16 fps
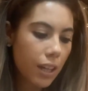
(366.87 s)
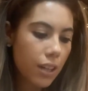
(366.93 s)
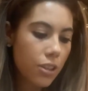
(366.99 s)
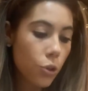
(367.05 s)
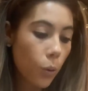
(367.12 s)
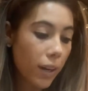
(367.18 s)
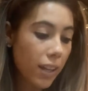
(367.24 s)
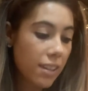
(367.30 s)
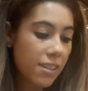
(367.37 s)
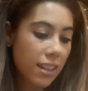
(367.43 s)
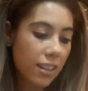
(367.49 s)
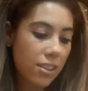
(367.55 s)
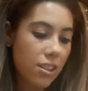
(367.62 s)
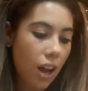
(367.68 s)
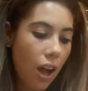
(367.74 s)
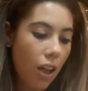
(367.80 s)

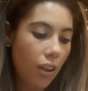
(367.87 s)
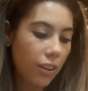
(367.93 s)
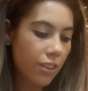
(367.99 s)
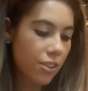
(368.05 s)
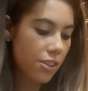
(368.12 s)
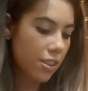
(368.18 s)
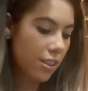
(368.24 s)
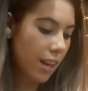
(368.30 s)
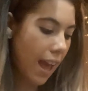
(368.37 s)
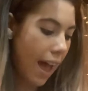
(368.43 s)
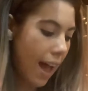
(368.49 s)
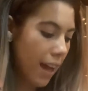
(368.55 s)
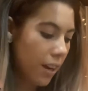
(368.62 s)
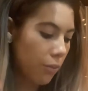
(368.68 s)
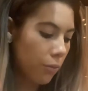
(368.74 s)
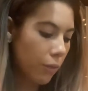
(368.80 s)
$26.
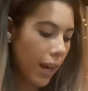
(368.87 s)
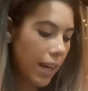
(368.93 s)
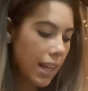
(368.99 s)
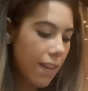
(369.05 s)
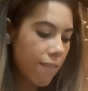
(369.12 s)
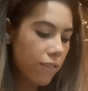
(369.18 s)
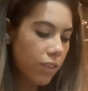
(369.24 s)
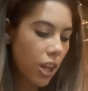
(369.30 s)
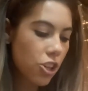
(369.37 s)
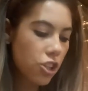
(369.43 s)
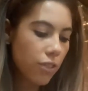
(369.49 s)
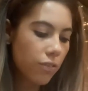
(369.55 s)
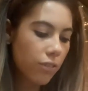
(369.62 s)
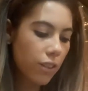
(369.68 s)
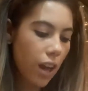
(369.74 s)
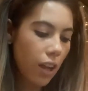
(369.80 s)
Add a radiant flush
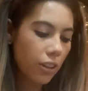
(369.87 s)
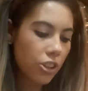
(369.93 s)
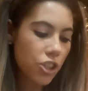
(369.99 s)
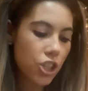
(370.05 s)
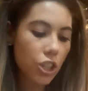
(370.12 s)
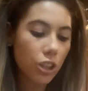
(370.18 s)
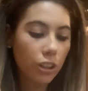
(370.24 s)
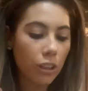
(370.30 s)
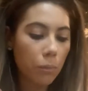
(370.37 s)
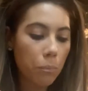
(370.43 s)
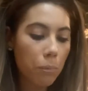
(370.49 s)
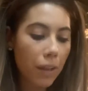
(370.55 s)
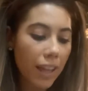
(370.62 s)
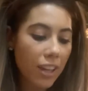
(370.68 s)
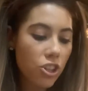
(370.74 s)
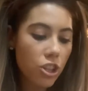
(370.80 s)
of color to your
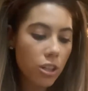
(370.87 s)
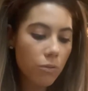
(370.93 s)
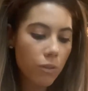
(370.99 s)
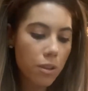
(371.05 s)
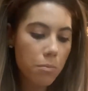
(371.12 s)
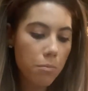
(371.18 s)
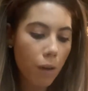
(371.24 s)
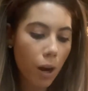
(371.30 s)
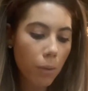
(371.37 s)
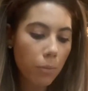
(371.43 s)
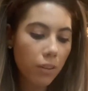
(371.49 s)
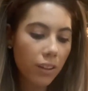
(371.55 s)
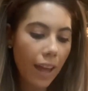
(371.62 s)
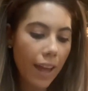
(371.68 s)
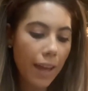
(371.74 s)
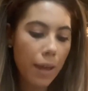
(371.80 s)
complexion with Marbled
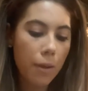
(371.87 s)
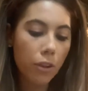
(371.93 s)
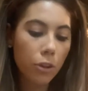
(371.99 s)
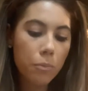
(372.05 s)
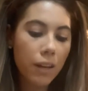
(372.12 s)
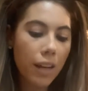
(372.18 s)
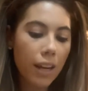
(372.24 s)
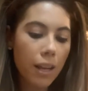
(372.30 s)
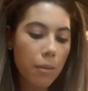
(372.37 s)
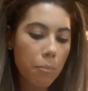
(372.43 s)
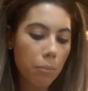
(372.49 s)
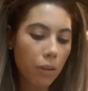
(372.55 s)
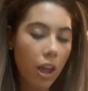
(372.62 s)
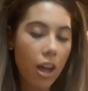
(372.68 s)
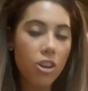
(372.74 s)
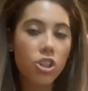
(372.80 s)
Light Illuminating
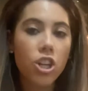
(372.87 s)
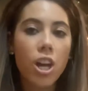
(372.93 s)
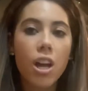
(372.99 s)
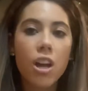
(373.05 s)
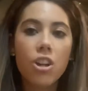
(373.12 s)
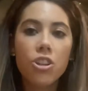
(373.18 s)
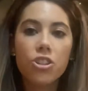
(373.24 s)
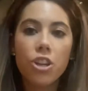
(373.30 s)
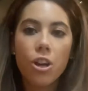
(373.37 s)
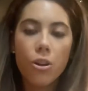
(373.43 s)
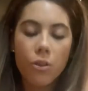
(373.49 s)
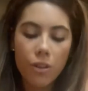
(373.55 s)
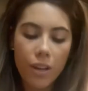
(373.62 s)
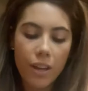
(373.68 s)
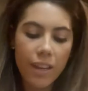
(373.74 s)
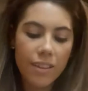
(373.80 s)
Blush. So
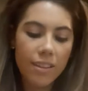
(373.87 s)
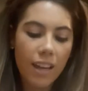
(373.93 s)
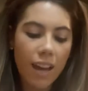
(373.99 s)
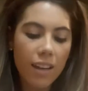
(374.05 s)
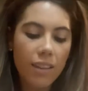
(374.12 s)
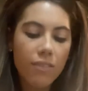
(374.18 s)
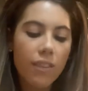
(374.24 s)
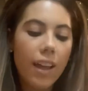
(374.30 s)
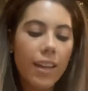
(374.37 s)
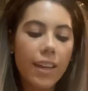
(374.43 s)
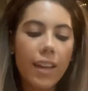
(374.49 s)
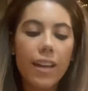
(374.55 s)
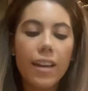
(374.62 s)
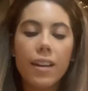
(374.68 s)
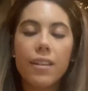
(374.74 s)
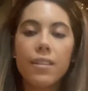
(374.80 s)
it's kind of like
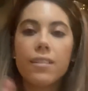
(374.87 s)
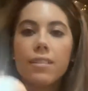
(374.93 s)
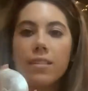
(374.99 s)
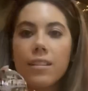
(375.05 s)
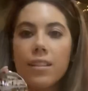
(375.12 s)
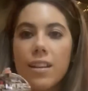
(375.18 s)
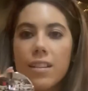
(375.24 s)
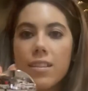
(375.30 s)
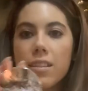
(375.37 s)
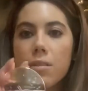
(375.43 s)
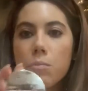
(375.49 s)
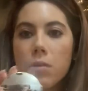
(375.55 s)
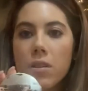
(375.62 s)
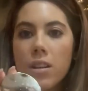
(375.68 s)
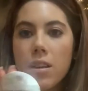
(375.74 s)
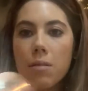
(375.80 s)
it's this
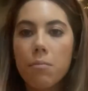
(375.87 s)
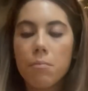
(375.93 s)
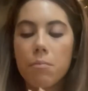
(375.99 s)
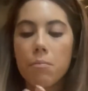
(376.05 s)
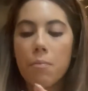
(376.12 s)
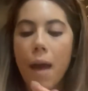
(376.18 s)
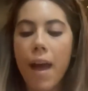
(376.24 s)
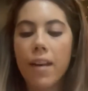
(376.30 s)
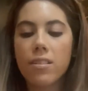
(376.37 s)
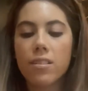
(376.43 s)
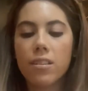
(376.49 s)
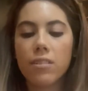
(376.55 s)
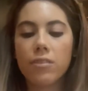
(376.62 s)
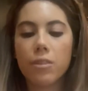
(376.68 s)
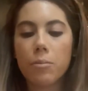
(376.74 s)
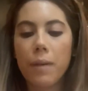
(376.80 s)
pretty
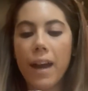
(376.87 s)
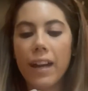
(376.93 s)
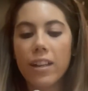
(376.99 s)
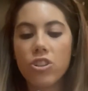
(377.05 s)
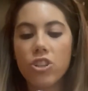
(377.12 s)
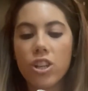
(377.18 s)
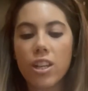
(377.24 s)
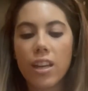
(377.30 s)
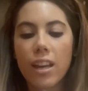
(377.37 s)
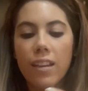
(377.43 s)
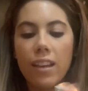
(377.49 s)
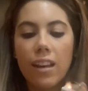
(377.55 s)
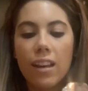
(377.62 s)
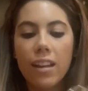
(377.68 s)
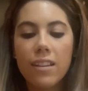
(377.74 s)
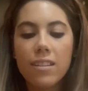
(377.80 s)
silver packaging, and
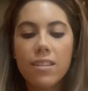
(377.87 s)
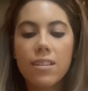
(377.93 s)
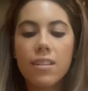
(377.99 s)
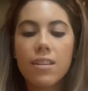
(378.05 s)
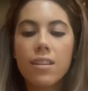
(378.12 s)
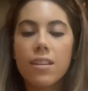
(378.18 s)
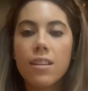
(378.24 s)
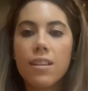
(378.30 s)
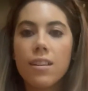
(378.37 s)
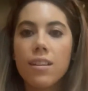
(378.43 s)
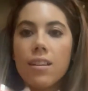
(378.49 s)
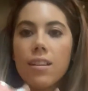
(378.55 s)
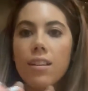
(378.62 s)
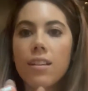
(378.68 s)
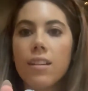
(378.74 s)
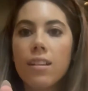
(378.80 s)
then it's
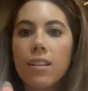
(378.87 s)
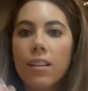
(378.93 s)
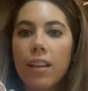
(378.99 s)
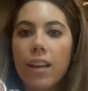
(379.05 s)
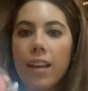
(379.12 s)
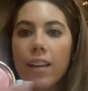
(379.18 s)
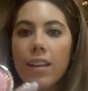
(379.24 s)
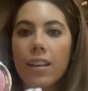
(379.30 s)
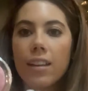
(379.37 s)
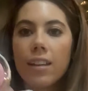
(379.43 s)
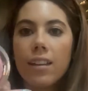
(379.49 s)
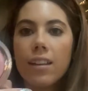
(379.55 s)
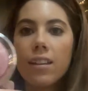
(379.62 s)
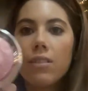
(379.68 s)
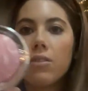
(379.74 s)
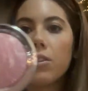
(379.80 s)
like
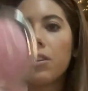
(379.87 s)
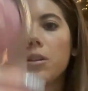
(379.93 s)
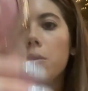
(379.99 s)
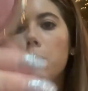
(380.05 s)
really